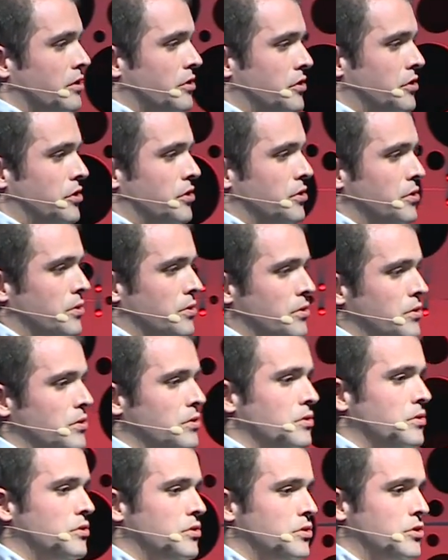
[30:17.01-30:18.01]

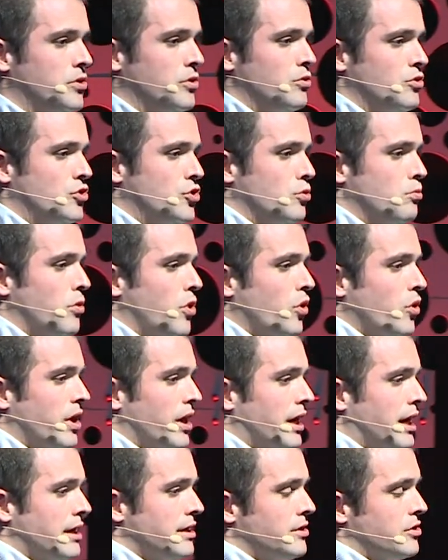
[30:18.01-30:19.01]
to, to, to
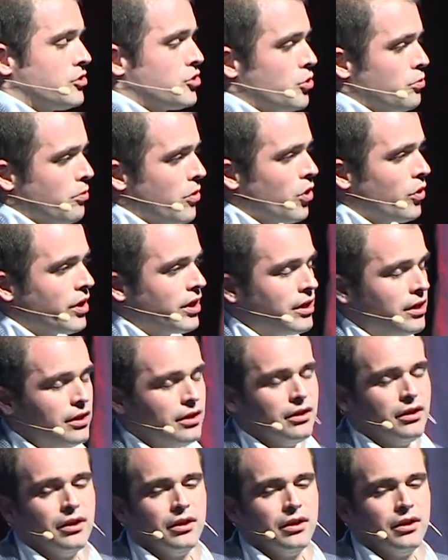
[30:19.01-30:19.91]
modelize, to model